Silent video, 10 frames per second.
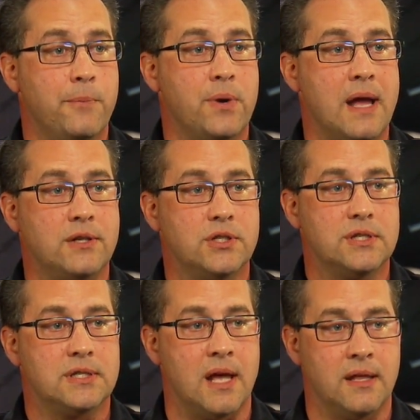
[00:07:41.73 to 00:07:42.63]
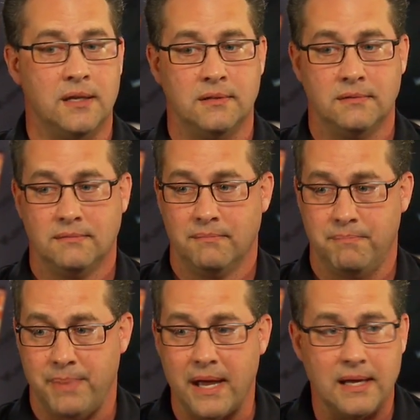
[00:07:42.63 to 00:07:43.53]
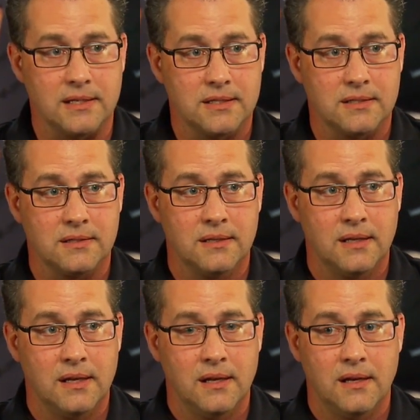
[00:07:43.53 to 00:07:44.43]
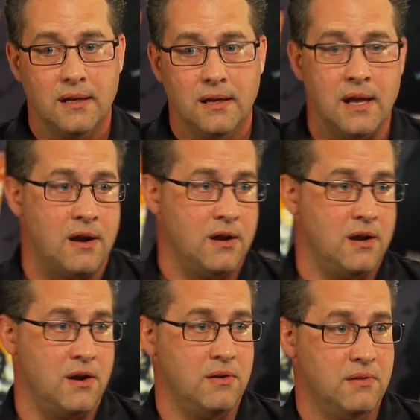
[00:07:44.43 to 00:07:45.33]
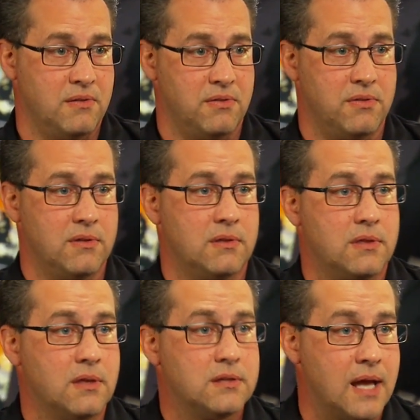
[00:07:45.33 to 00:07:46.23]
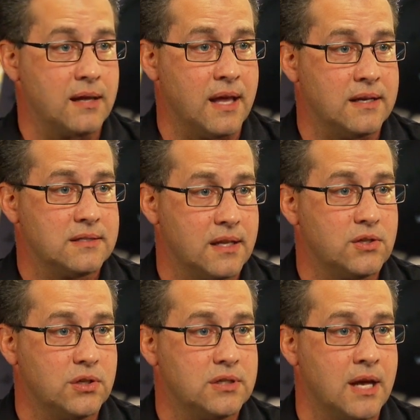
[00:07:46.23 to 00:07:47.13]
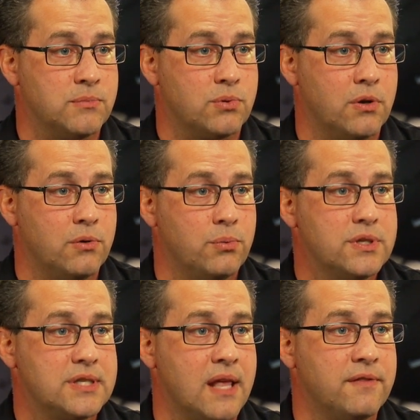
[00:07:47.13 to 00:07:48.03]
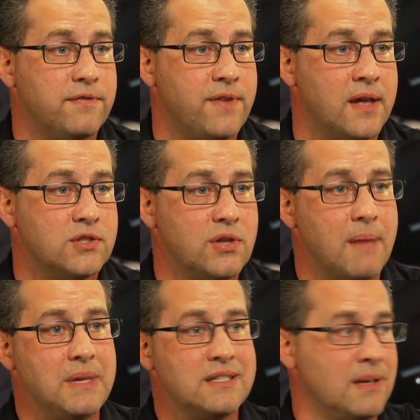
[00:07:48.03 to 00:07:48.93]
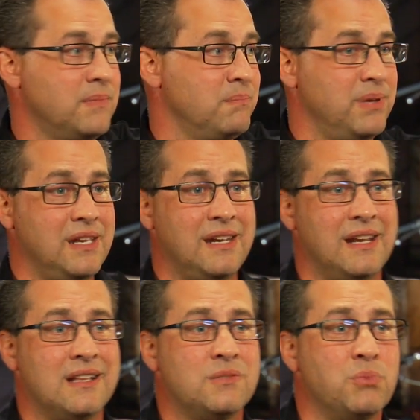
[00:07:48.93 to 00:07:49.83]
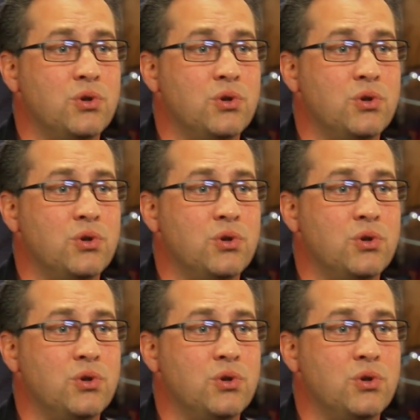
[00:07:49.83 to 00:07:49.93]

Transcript: we're not just selling bikes and our, and our tagline is let the good times roll. We're yeah. selling fun. So that means I'm competing against